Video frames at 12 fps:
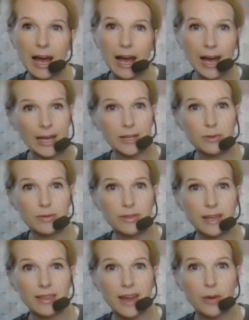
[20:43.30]
I don't
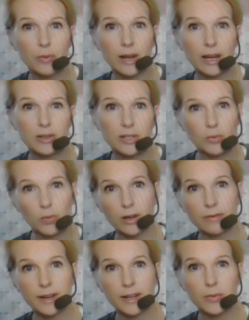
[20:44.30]
think that would actually work
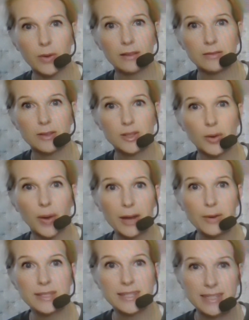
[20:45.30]
very well. So I
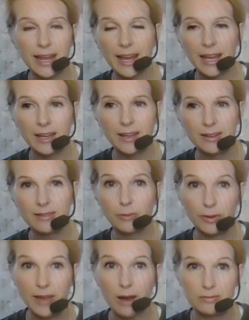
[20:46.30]
would say,
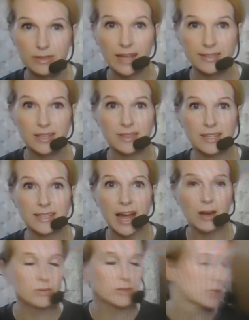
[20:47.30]
without testing this
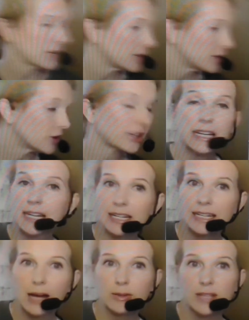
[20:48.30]
out, you're gonna need an
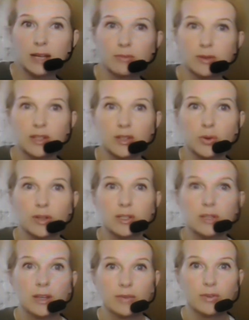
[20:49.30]
outside music
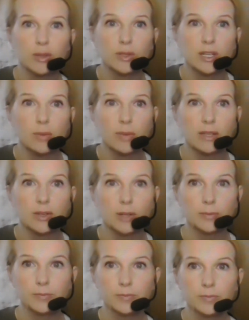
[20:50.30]
source if you're using the mixer.
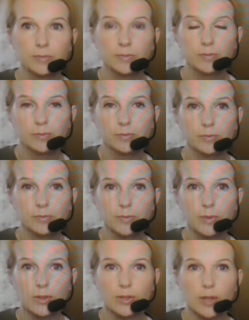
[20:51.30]

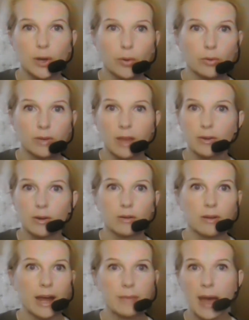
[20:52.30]
So another
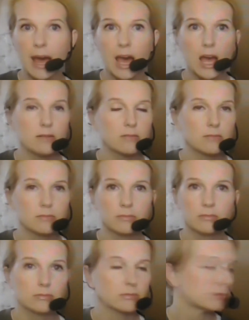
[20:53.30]
iPad,
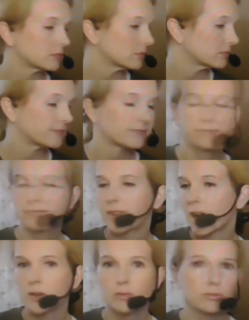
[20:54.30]

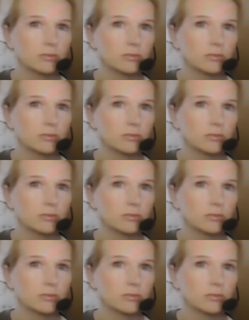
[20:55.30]
phone,